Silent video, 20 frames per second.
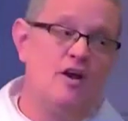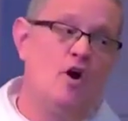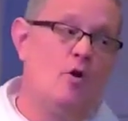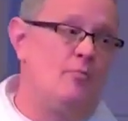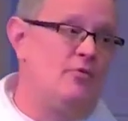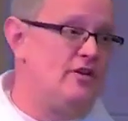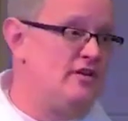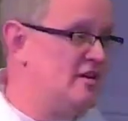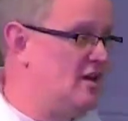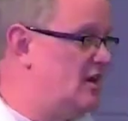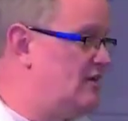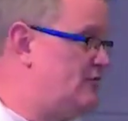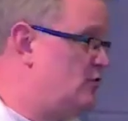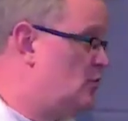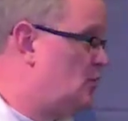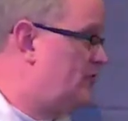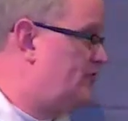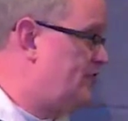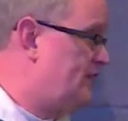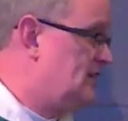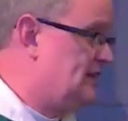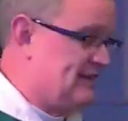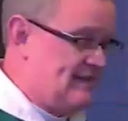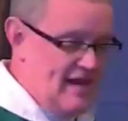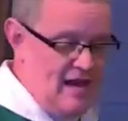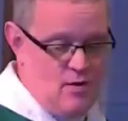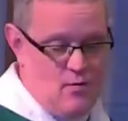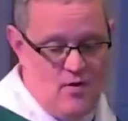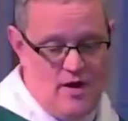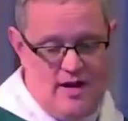hope that none of you are feeling
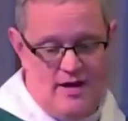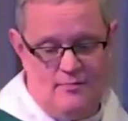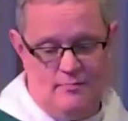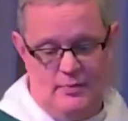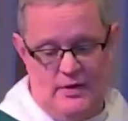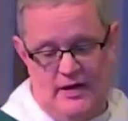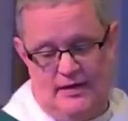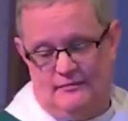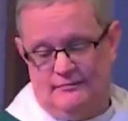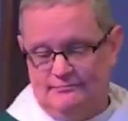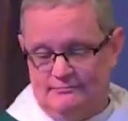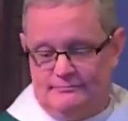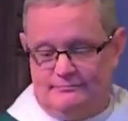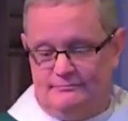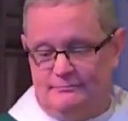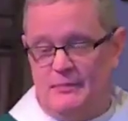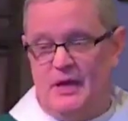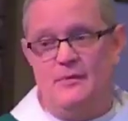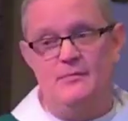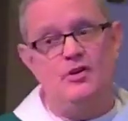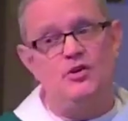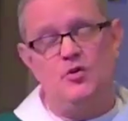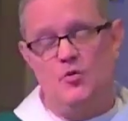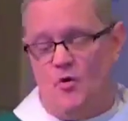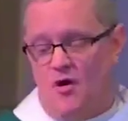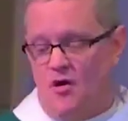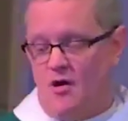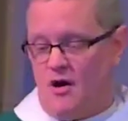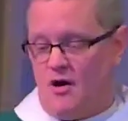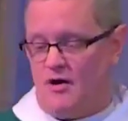that way, but maybe
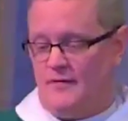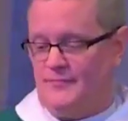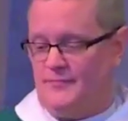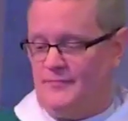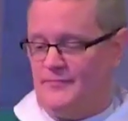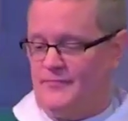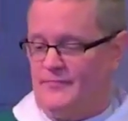you are.